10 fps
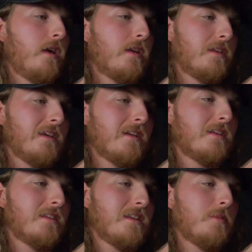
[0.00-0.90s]
and
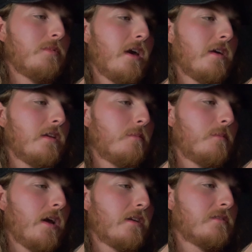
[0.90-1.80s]
again keep that
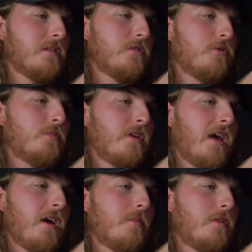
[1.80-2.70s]
magazine tube
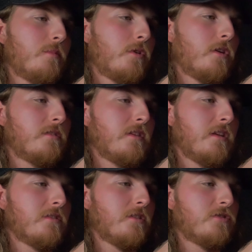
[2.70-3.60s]
capped because it
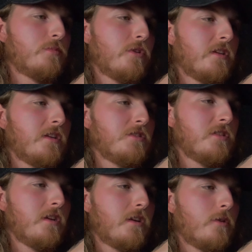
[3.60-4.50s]
is under spring
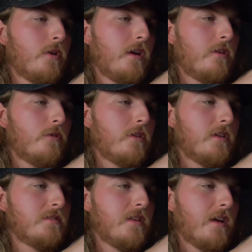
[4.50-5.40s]
tension, and go ahead and
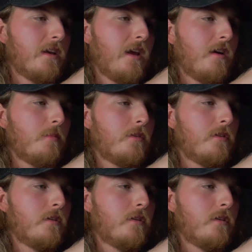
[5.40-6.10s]
release that cap.